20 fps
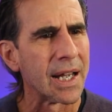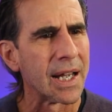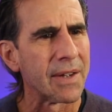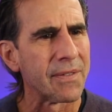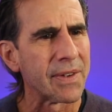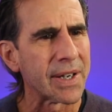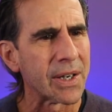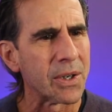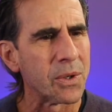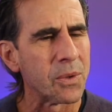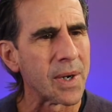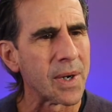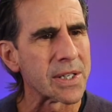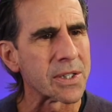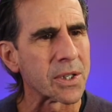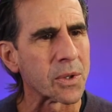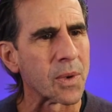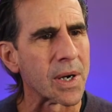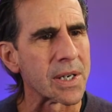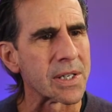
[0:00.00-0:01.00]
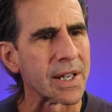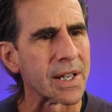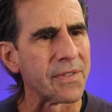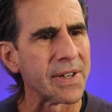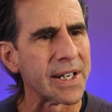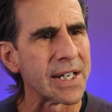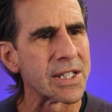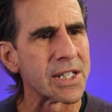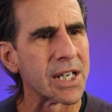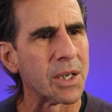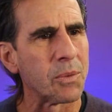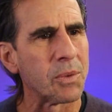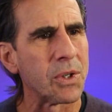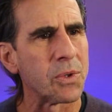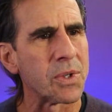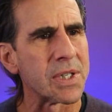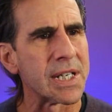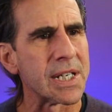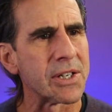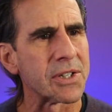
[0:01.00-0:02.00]
I forget who asked the question. I forget someone
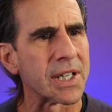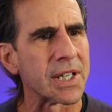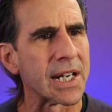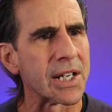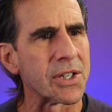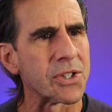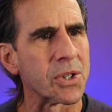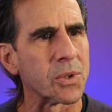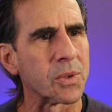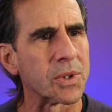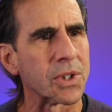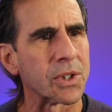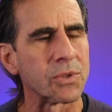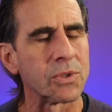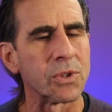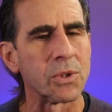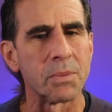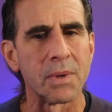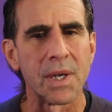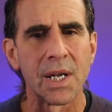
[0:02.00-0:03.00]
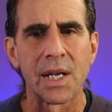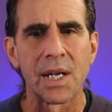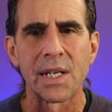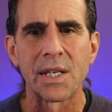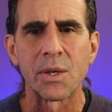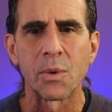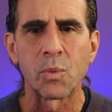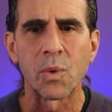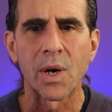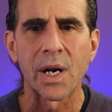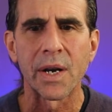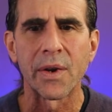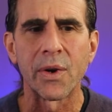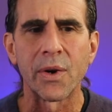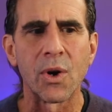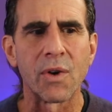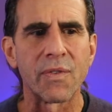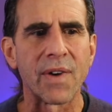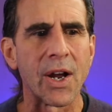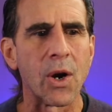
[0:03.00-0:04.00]
who's here today too in the group wanted to
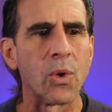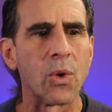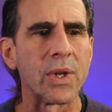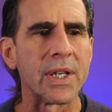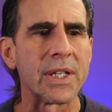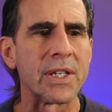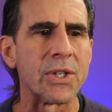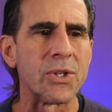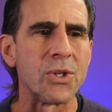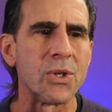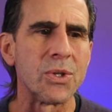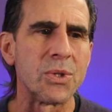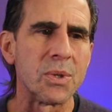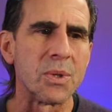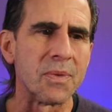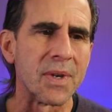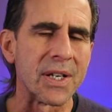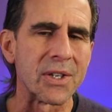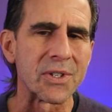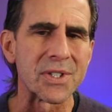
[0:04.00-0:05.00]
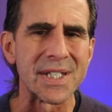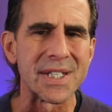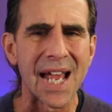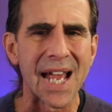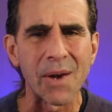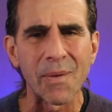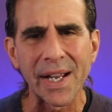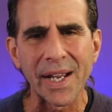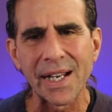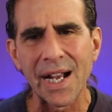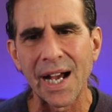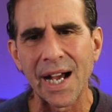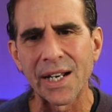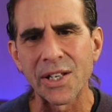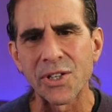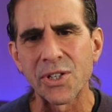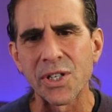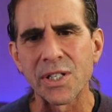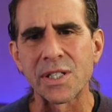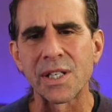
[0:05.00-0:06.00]
know if I only did YouTube videos. Now I kind
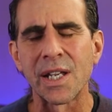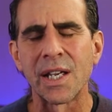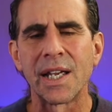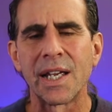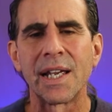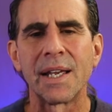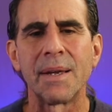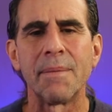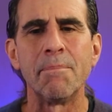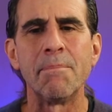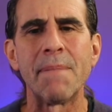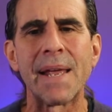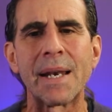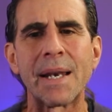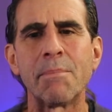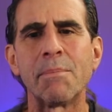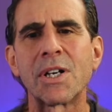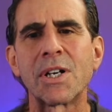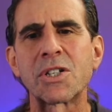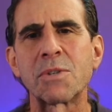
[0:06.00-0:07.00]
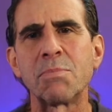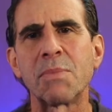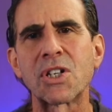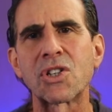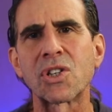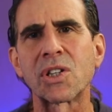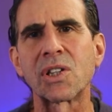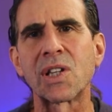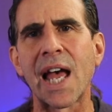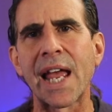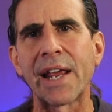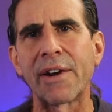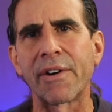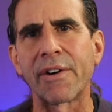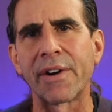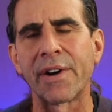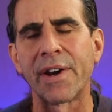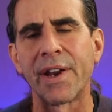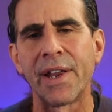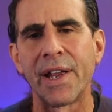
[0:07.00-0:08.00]
of just made it much, much
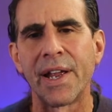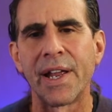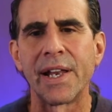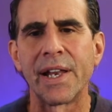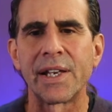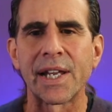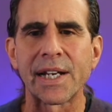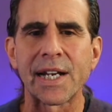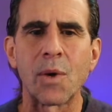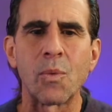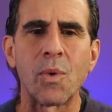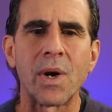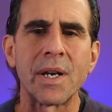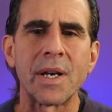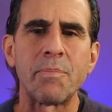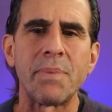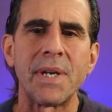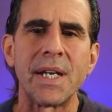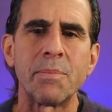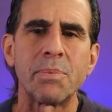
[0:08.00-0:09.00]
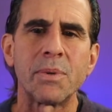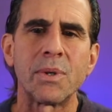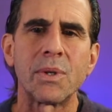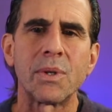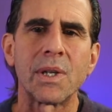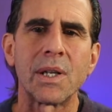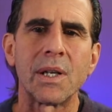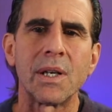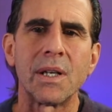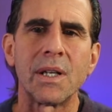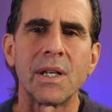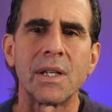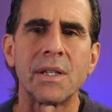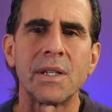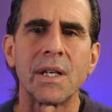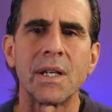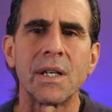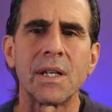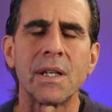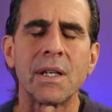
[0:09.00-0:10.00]
lighter. Like I wanted people,
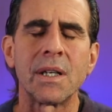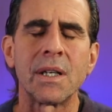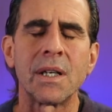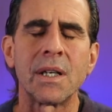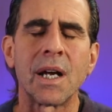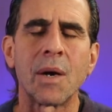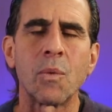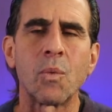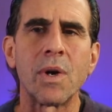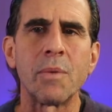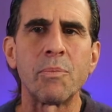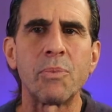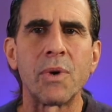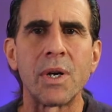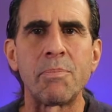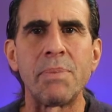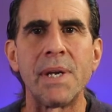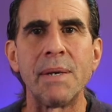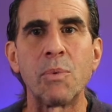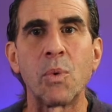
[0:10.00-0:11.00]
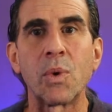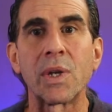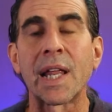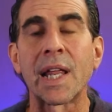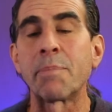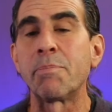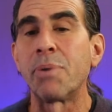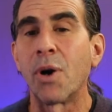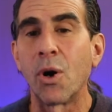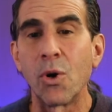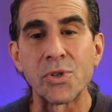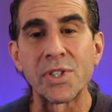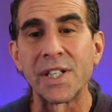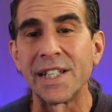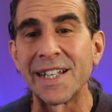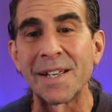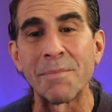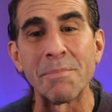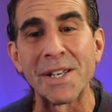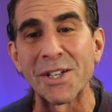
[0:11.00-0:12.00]
at one point people were like
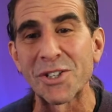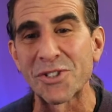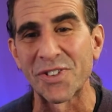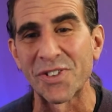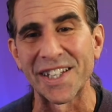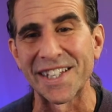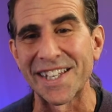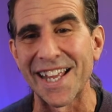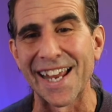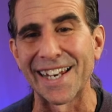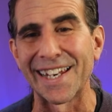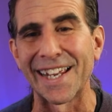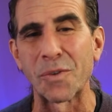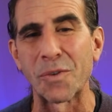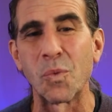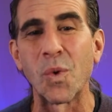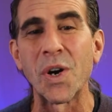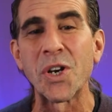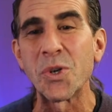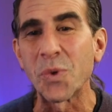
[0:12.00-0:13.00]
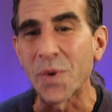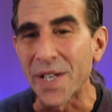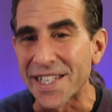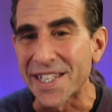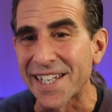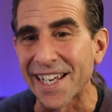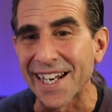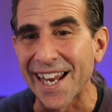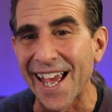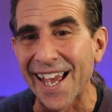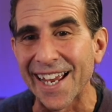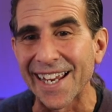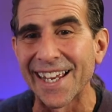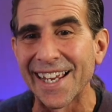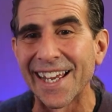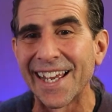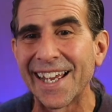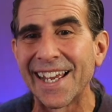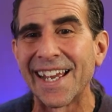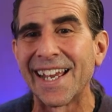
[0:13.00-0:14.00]
posting their meals for the day. Like what'd you eat today?
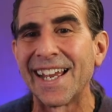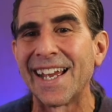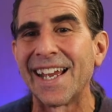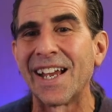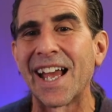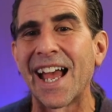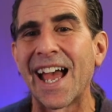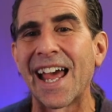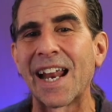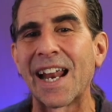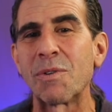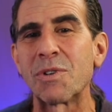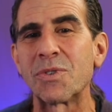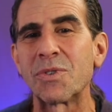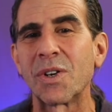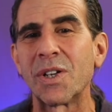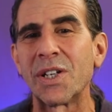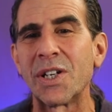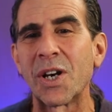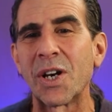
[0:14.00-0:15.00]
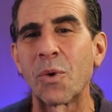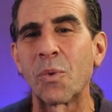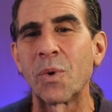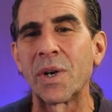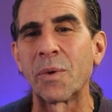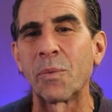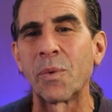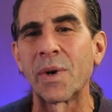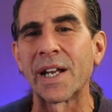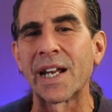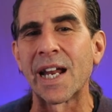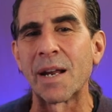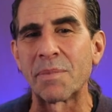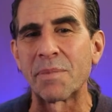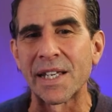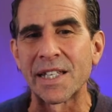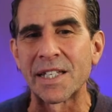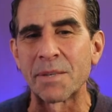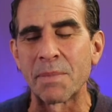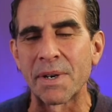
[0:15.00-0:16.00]
And I was, when it came
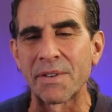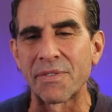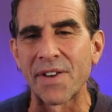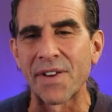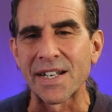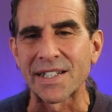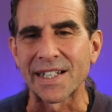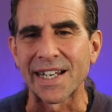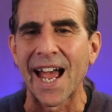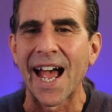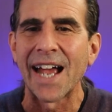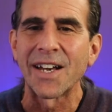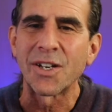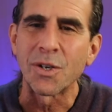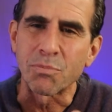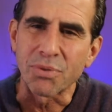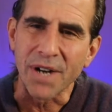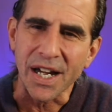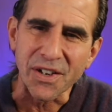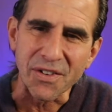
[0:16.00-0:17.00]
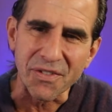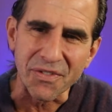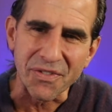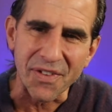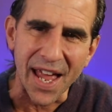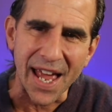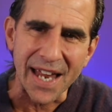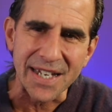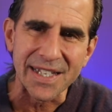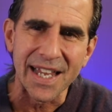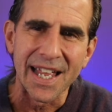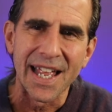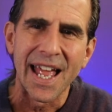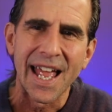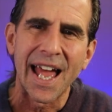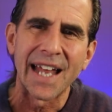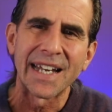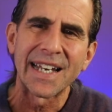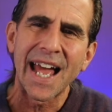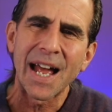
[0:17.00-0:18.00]
to intermittent fast, like how'd you break your fast?
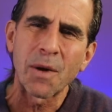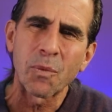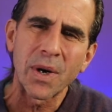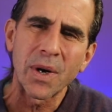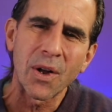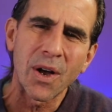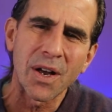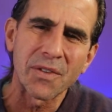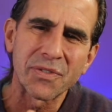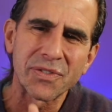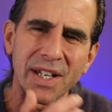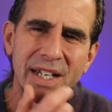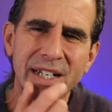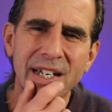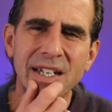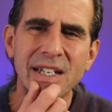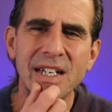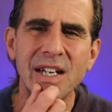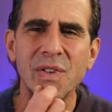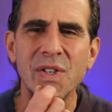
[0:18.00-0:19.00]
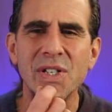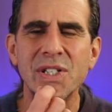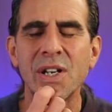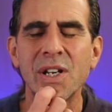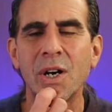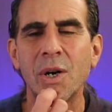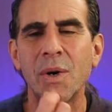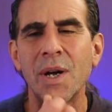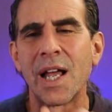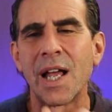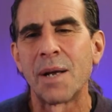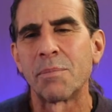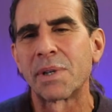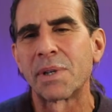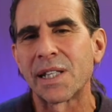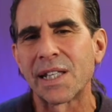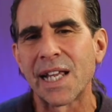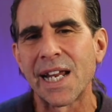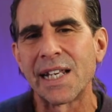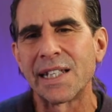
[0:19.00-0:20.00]
And that went on for like a year or so.
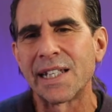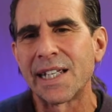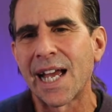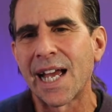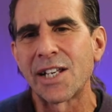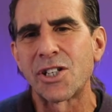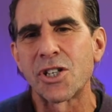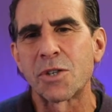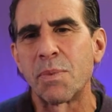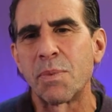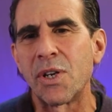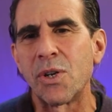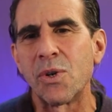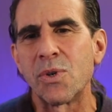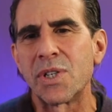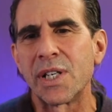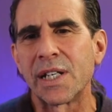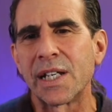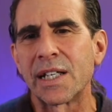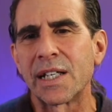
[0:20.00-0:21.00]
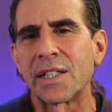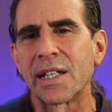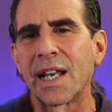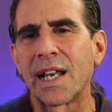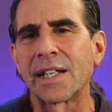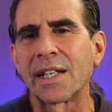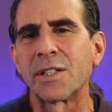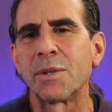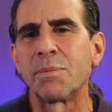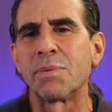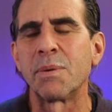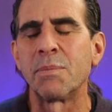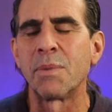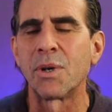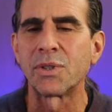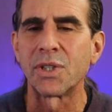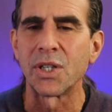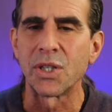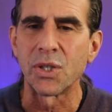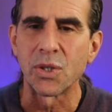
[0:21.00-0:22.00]
But lately I just been using it to
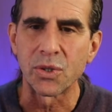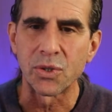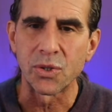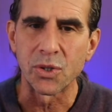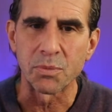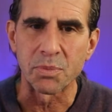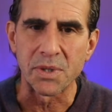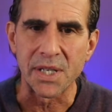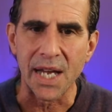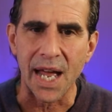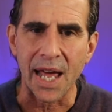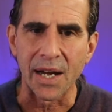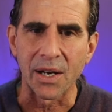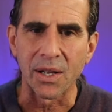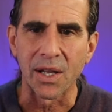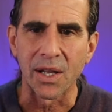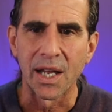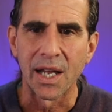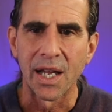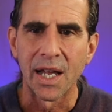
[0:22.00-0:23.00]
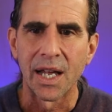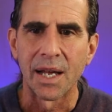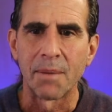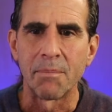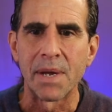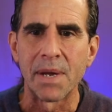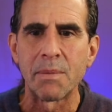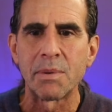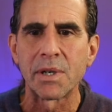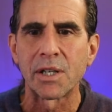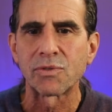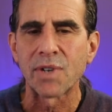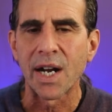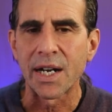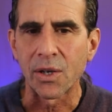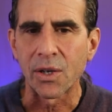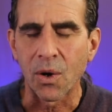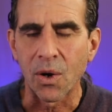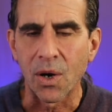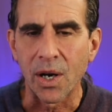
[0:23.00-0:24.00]
promote the YouTube channel. Maybe I'll write
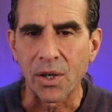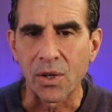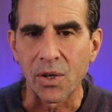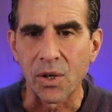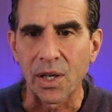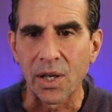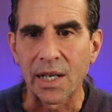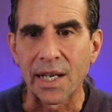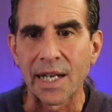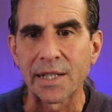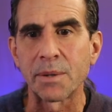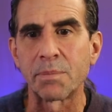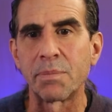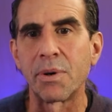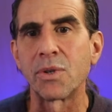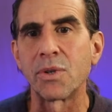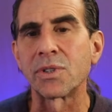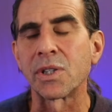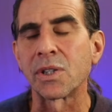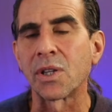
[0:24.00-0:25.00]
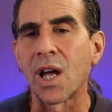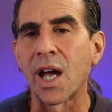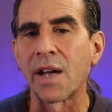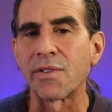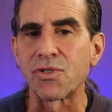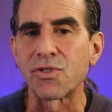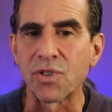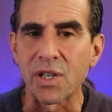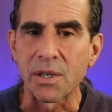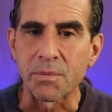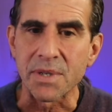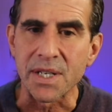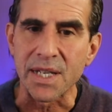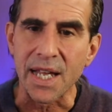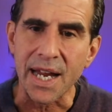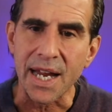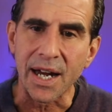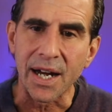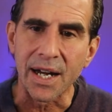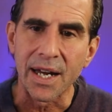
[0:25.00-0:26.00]
an article. I like to post the live streams
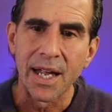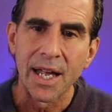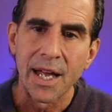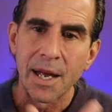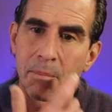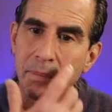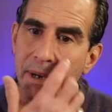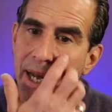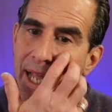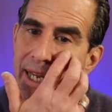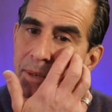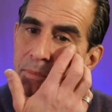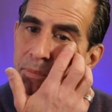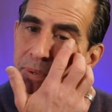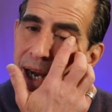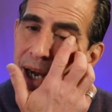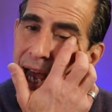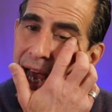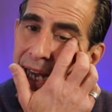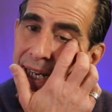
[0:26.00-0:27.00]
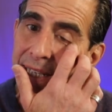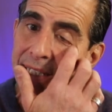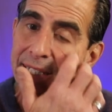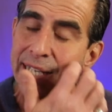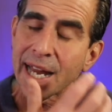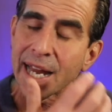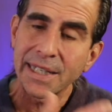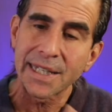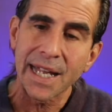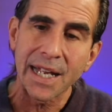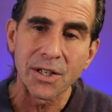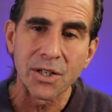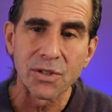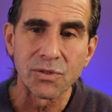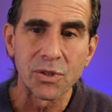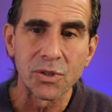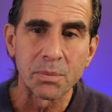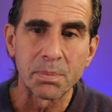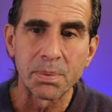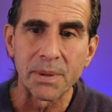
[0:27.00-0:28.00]
there. But I can take that
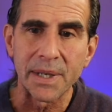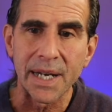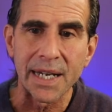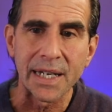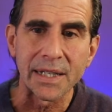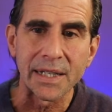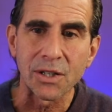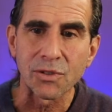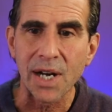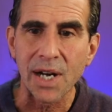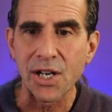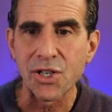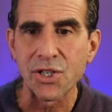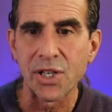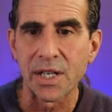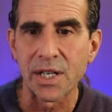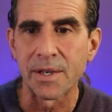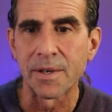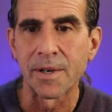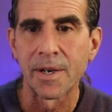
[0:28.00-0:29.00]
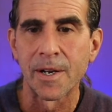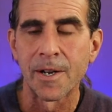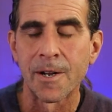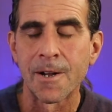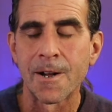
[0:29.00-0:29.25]
group in any direction